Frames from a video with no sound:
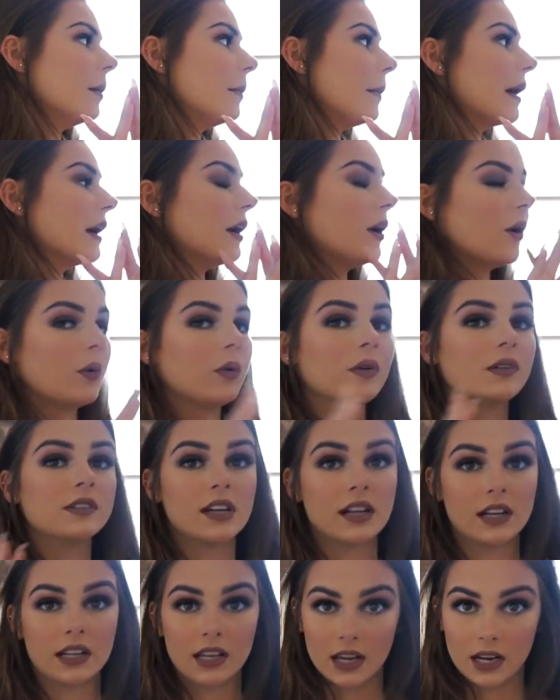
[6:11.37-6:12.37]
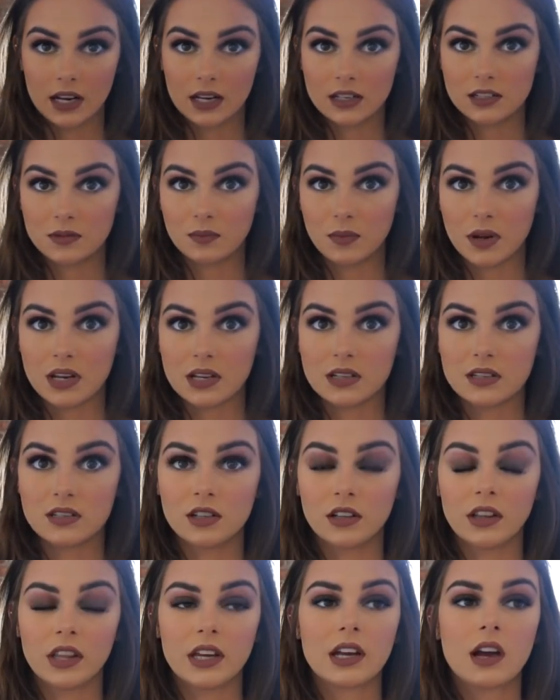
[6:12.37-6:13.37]
my own dedicated space
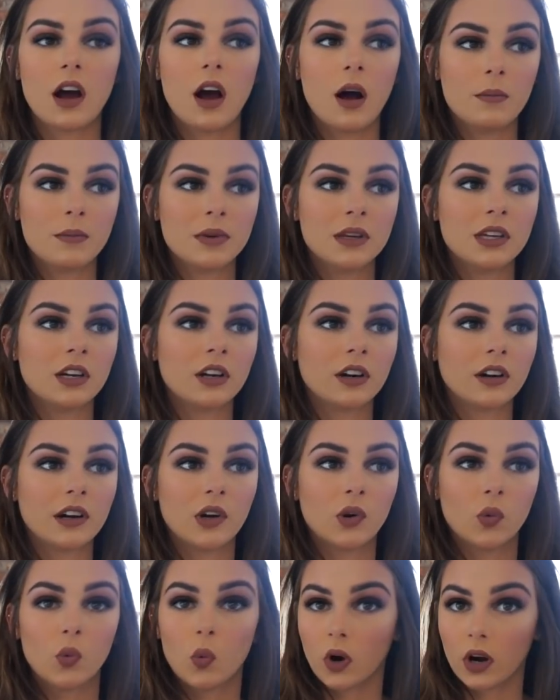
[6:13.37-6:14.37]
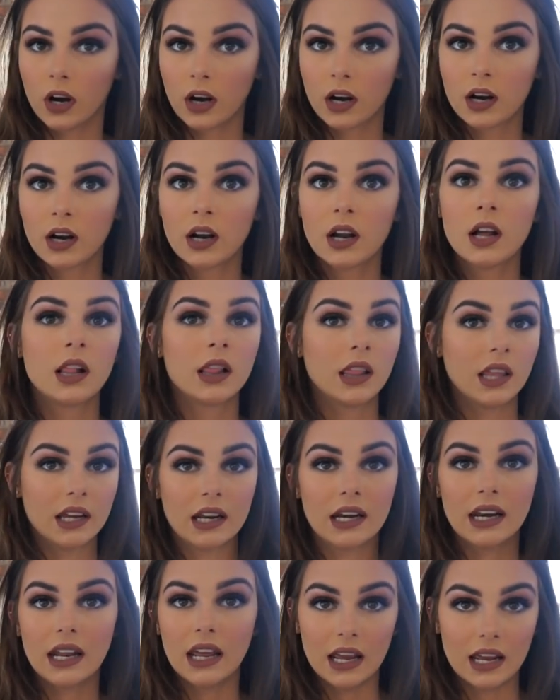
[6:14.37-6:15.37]
to like come here and work
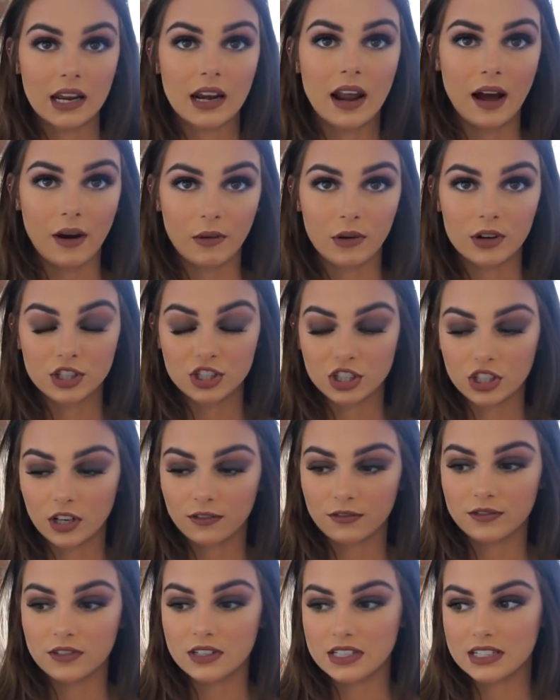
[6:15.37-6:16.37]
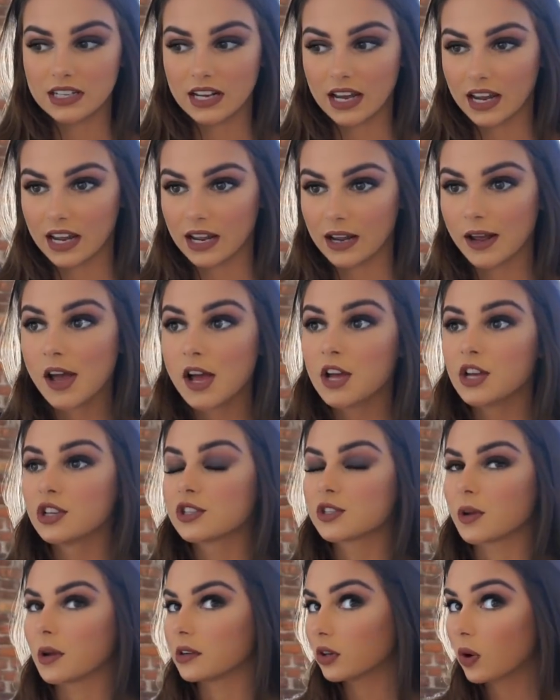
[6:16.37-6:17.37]
like an 8-hour shift day.
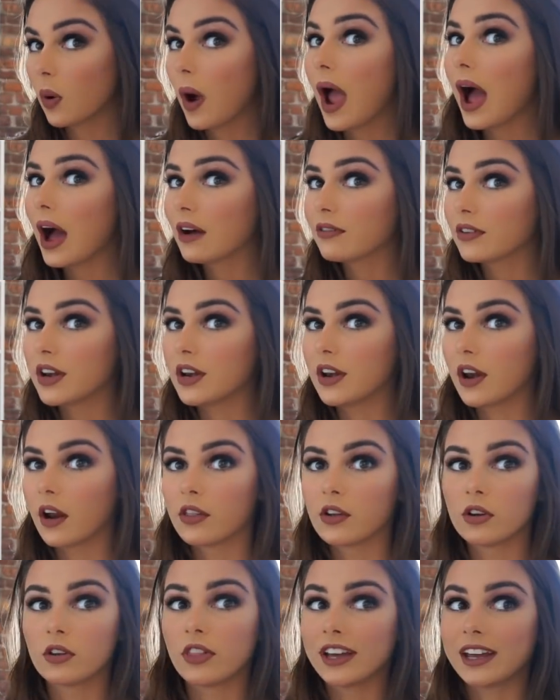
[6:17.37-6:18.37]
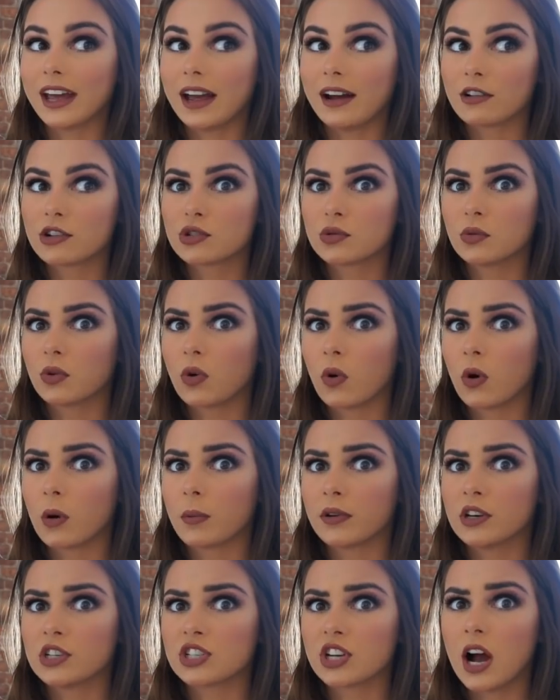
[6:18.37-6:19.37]
So I don't have another like actual
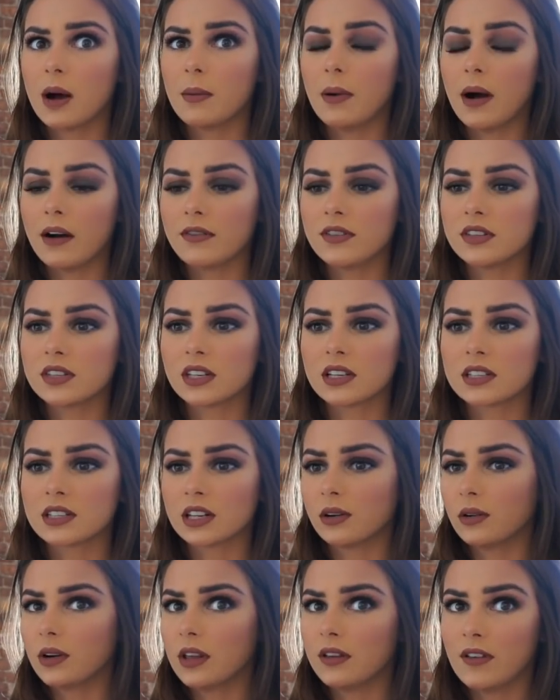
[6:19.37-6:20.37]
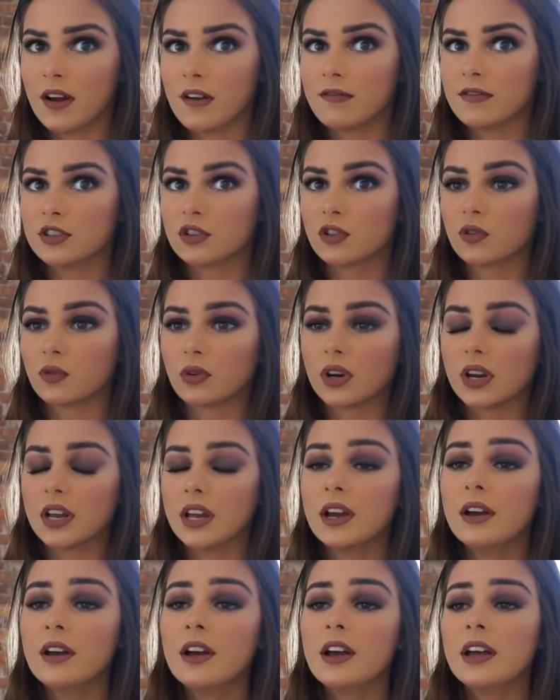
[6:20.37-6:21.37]
corporate job, obviously, because I don't even have a
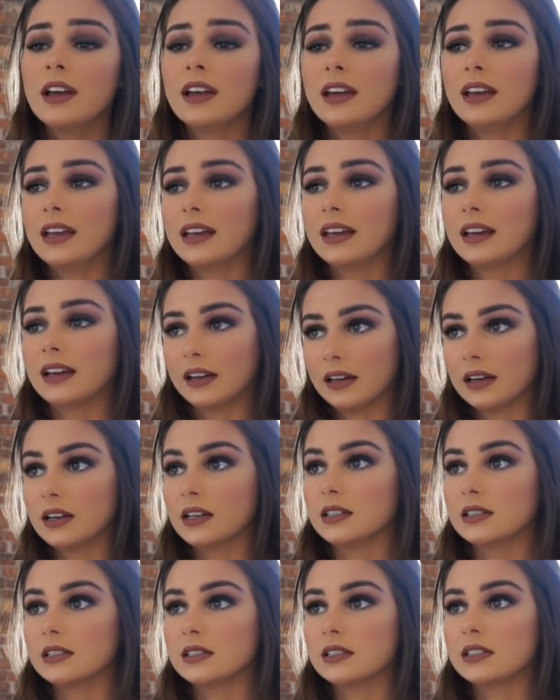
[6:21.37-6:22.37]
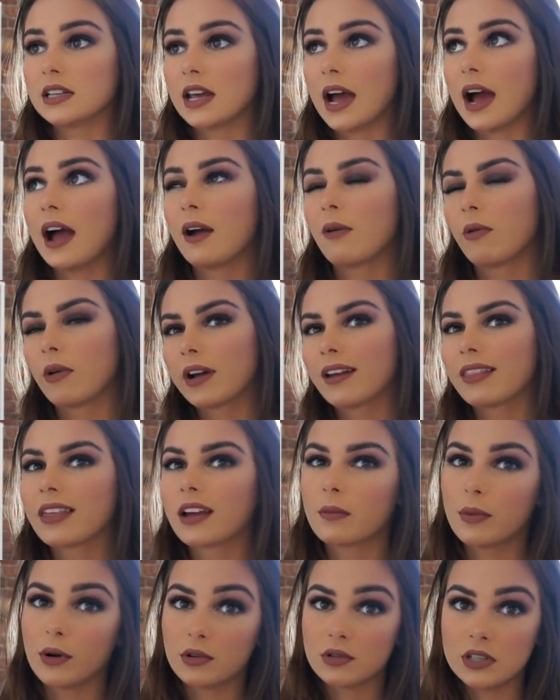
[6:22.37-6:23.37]
degree. And yeah, I work at
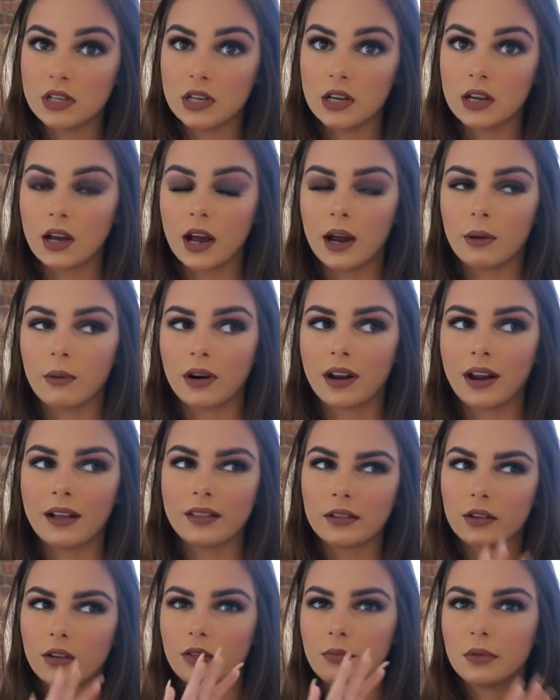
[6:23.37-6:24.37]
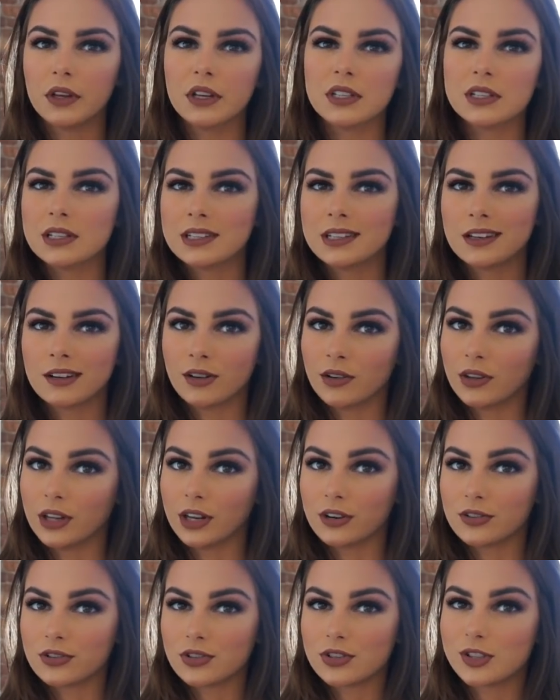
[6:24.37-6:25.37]
like a boutique. I work at little places here and
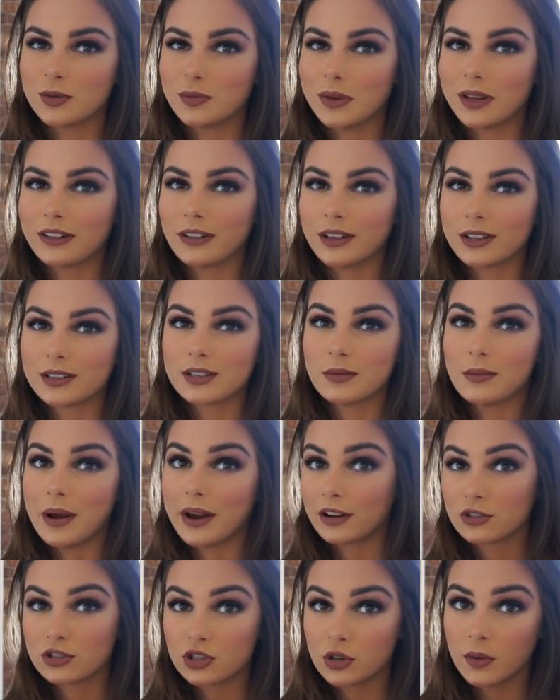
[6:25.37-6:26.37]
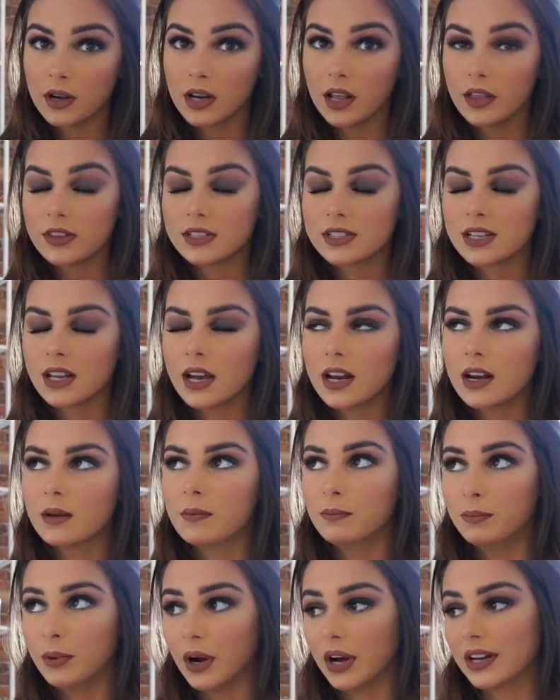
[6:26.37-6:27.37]
there just to make like some extra money on the
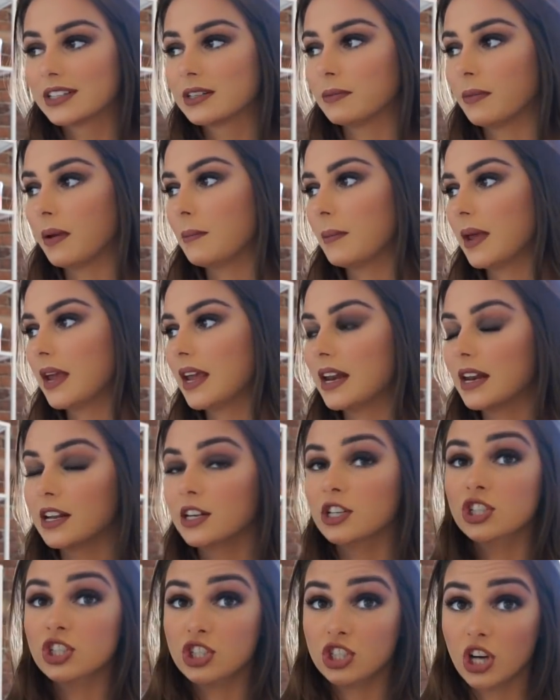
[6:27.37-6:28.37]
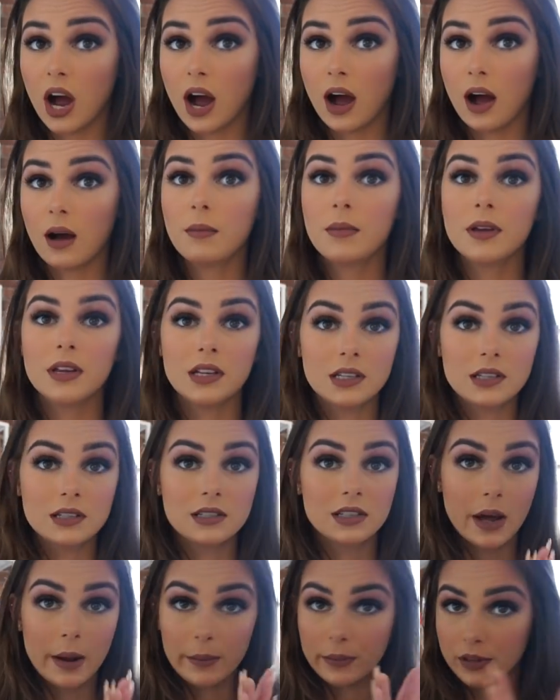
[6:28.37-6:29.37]
side. But my main job
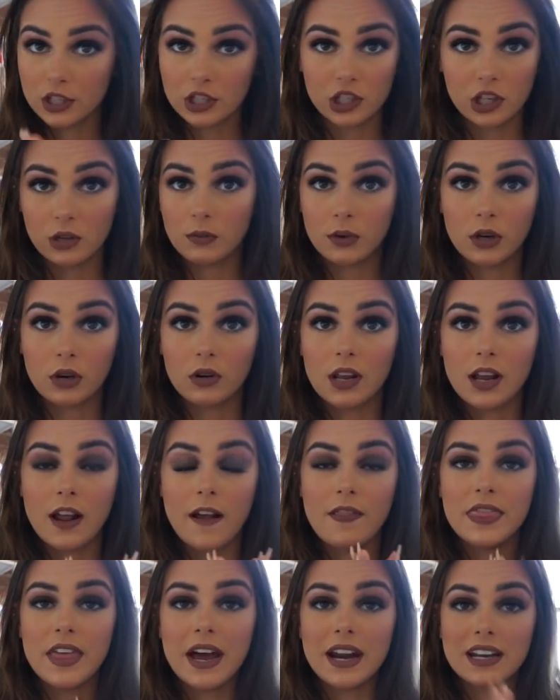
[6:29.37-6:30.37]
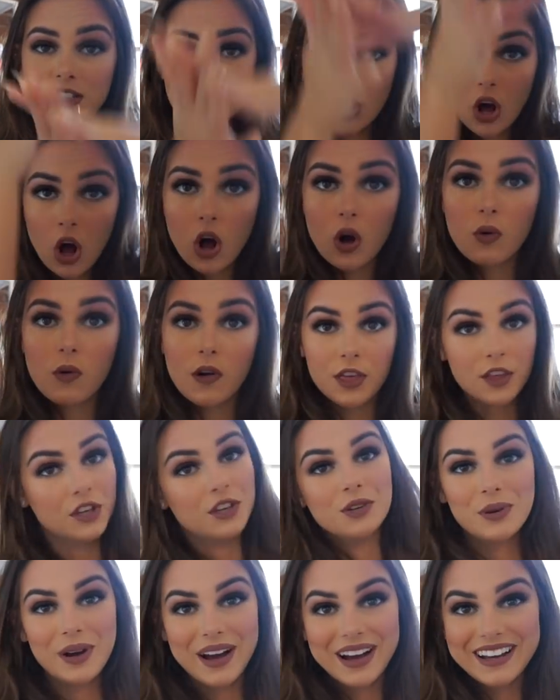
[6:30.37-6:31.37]
is Emily Jean Beauty, and that is all with
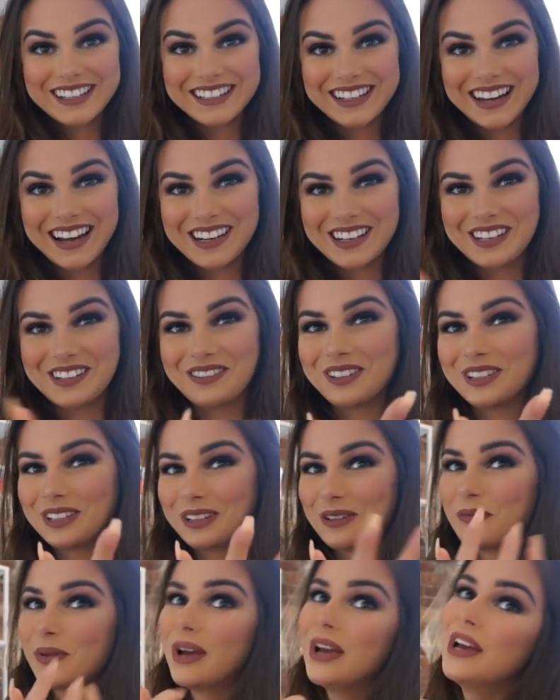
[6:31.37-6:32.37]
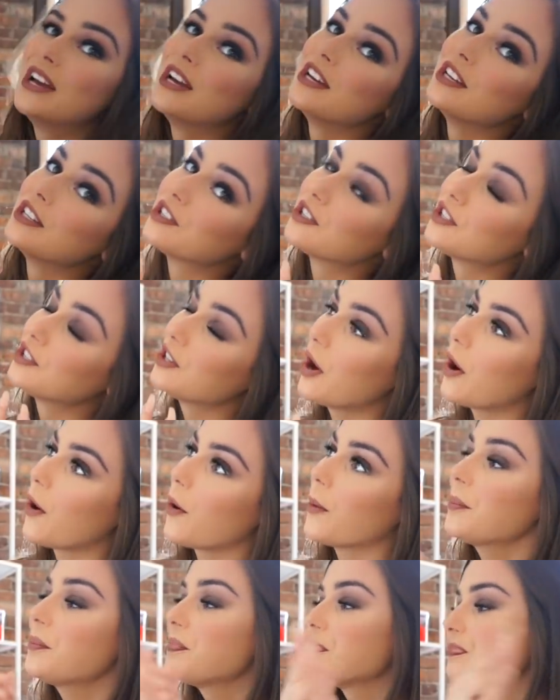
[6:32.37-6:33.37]
you guys on YouTube.
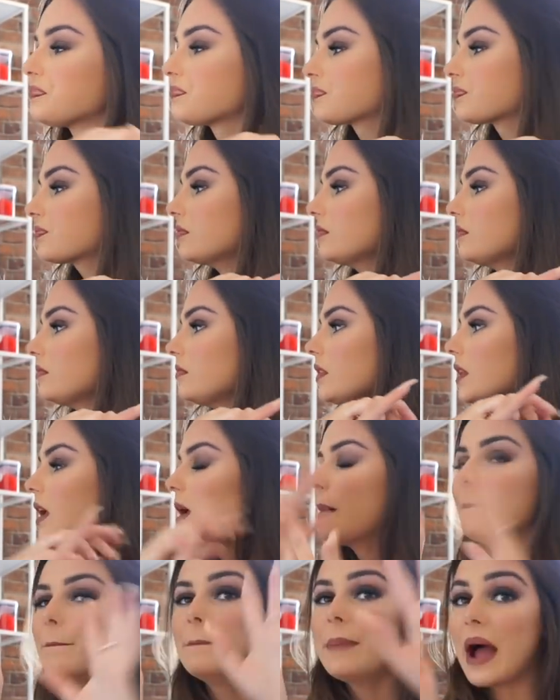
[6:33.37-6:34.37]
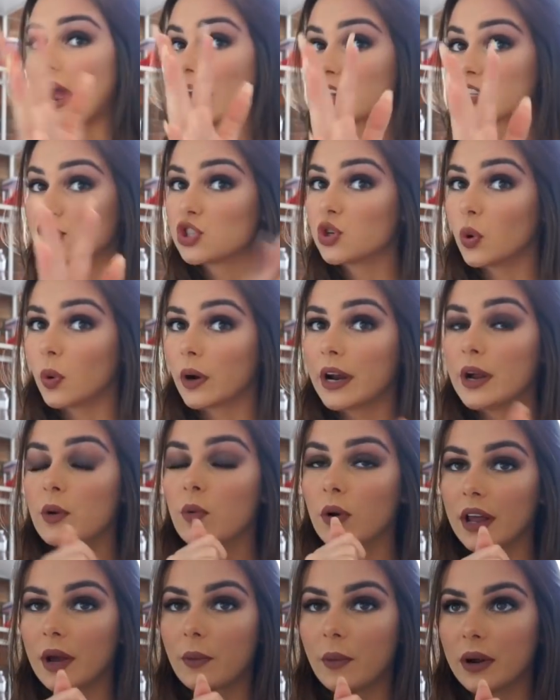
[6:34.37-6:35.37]
So backstory,
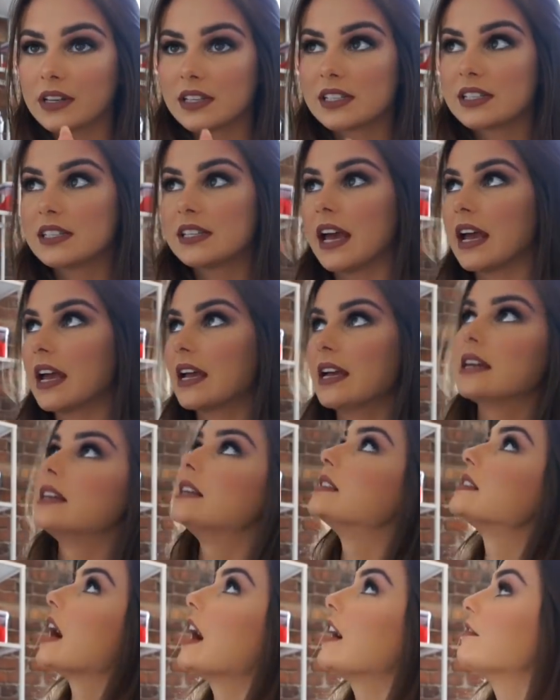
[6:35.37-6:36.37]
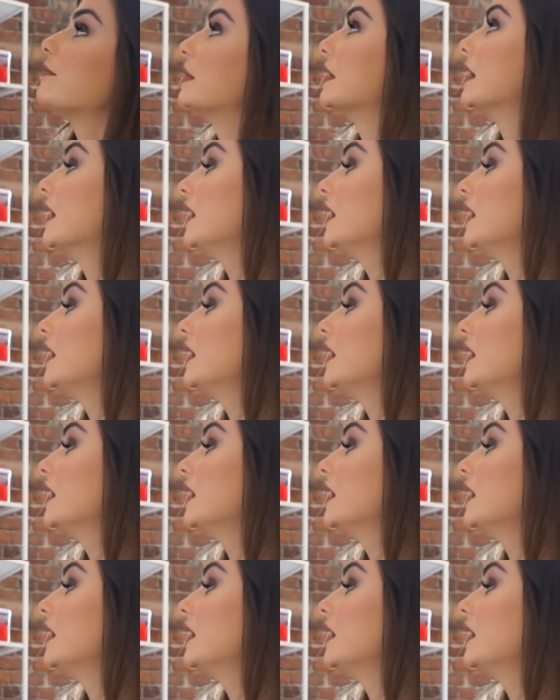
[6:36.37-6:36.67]
what I want to say is I've been